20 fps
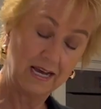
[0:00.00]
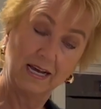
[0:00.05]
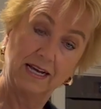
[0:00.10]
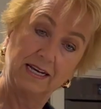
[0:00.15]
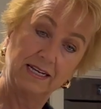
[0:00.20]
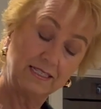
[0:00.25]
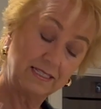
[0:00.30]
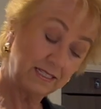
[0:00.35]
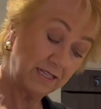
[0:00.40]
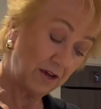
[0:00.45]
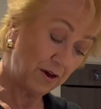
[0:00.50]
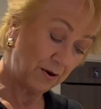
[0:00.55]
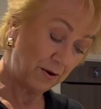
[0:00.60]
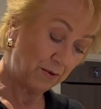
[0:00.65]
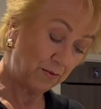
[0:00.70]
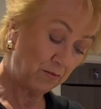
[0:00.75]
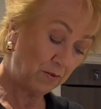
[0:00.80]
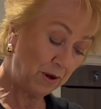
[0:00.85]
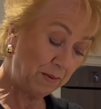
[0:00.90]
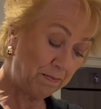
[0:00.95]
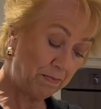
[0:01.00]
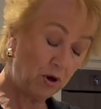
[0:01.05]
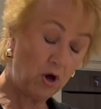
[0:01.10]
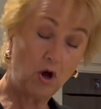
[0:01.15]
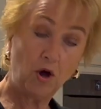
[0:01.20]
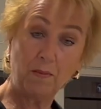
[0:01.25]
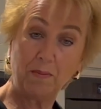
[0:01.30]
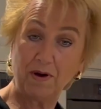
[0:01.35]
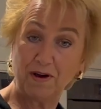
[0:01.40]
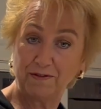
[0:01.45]
So we
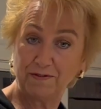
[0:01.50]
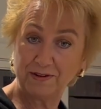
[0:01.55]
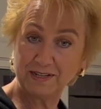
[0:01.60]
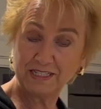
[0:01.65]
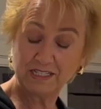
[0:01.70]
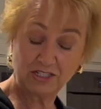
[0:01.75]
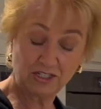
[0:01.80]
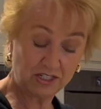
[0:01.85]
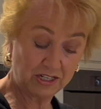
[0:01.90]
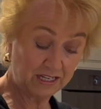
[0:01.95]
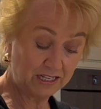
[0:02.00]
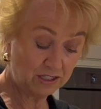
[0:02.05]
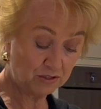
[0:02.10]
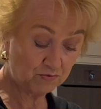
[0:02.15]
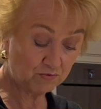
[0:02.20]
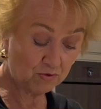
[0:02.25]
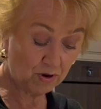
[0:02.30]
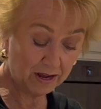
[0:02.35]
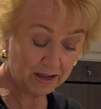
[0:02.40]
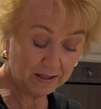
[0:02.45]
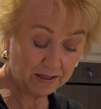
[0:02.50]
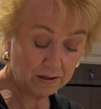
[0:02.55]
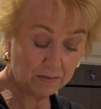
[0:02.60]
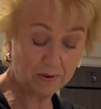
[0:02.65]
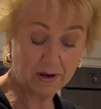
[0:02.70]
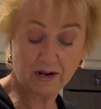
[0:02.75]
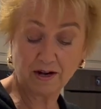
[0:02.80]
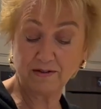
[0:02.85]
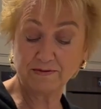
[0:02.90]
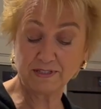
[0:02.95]
pop our feta cheese right in the
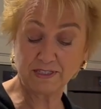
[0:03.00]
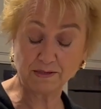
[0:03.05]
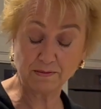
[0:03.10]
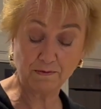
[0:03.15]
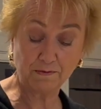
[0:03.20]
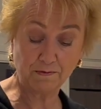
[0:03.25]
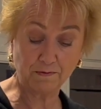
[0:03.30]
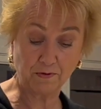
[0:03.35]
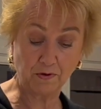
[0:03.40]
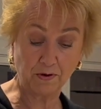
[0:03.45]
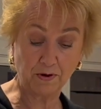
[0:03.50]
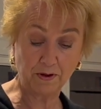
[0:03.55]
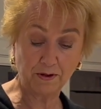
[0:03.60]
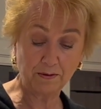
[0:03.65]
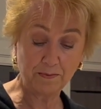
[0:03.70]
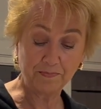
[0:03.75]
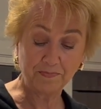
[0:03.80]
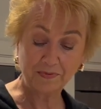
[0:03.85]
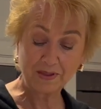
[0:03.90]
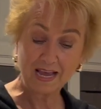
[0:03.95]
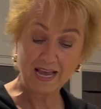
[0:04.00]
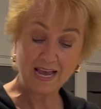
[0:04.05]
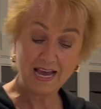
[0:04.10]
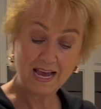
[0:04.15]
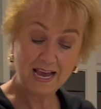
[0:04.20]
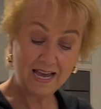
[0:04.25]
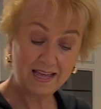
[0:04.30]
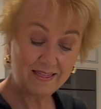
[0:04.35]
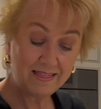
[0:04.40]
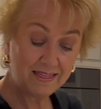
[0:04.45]
middle of some foil,
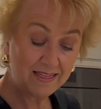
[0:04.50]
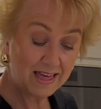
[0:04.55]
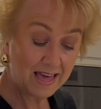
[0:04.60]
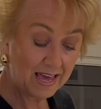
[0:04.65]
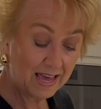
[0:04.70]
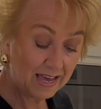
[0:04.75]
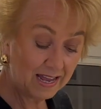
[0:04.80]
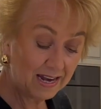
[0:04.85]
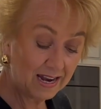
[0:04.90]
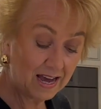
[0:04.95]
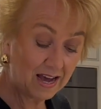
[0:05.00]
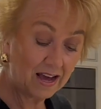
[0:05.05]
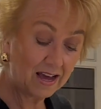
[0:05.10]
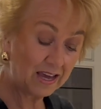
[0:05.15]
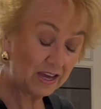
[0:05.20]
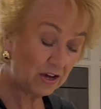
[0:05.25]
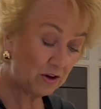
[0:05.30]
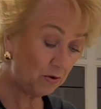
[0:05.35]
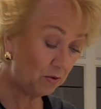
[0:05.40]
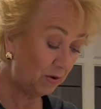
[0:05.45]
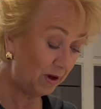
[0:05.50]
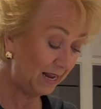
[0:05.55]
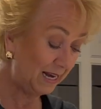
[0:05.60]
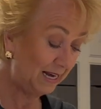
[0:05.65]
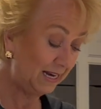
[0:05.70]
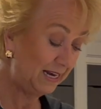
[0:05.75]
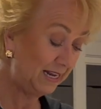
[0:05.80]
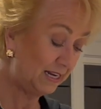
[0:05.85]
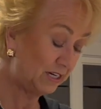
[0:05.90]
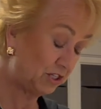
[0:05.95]
and then I quite
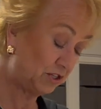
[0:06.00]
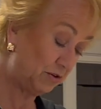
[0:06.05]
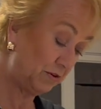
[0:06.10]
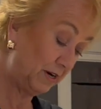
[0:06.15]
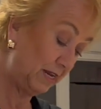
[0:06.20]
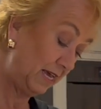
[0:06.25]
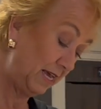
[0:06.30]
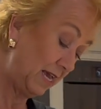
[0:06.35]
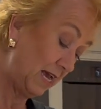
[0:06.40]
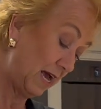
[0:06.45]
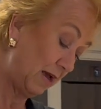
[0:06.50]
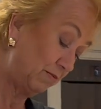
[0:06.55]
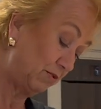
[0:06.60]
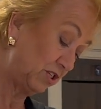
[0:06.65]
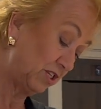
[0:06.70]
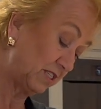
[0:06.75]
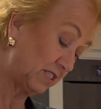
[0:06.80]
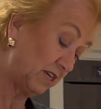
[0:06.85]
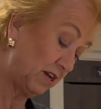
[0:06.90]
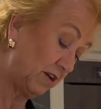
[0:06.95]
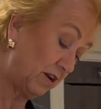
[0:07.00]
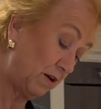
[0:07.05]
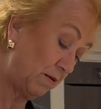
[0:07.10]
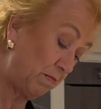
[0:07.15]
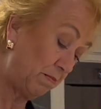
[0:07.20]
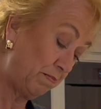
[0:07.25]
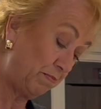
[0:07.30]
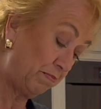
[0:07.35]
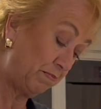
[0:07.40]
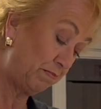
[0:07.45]
literally, I'm just going to
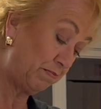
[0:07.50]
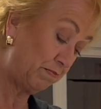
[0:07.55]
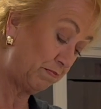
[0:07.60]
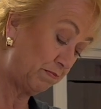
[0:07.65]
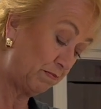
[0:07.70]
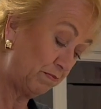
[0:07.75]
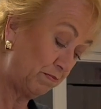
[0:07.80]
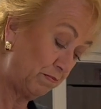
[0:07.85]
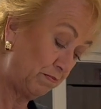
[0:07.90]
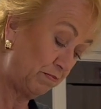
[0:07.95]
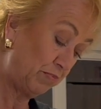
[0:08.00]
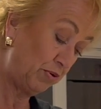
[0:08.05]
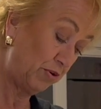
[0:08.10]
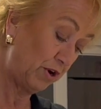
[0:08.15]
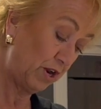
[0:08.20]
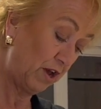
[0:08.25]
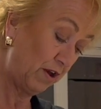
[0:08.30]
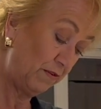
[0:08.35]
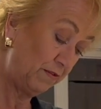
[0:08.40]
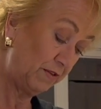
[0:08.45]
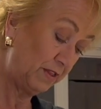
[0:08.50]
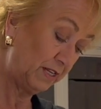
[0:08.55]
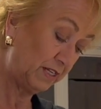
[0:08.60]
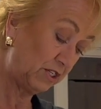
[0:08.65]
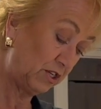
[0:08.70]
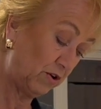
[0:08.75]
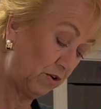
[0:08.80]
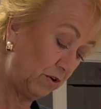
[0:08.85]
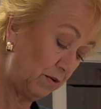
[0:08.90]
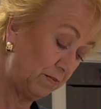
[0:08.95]
put over the
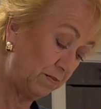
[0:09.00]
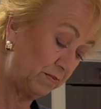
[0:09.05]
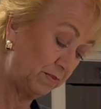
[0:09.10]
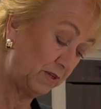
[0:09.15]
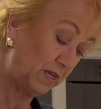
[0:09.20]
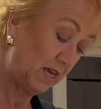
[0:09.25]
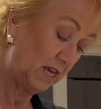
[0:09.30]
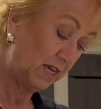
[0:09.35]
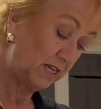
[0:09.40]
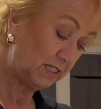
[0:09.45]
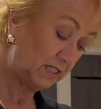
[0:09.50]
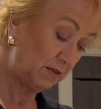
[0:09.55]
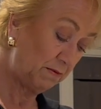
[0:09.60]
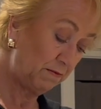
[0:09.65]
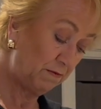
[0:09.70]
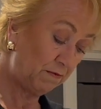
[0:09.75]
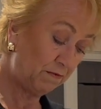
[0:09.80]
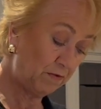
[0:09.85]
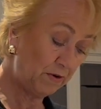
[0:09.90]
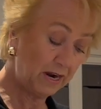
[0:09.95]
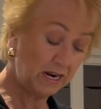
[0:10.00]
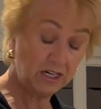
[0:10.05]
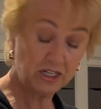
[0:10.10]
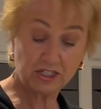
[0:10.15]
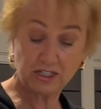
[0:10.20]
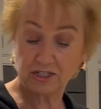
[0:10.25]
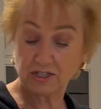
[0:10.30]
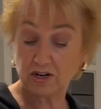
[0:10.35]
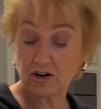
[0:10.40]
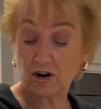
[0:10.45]
top some
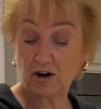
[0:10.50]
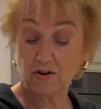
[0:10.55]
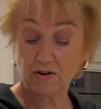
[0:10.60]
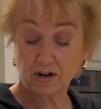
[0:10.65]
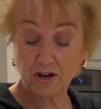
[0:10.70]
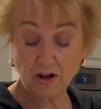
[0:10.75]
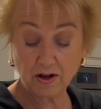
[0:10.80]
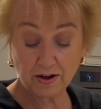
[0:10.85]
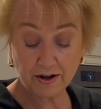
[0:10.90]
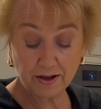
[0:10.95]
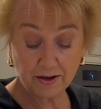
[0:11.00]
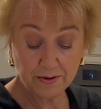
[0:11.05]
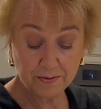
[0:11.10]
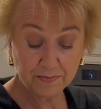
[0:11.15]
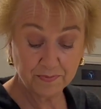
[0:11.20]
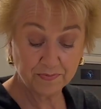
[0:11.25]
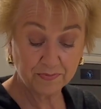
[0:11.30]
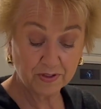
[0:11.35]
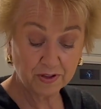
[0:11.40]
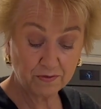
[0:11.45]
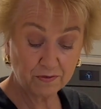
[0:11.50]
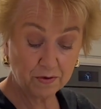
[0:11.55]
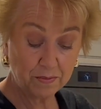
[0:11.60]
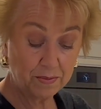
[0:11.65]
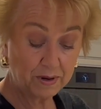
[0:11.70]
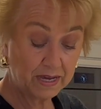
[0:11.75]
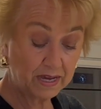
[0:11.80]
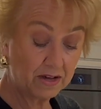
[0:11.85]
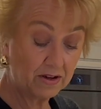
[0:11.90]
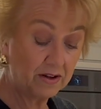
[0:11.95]
fresh oregano from my
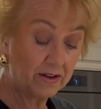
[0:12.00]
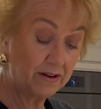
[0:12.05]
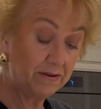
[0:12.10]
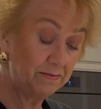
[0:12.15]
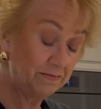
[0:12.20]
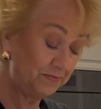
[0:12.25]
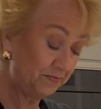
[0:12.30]
garden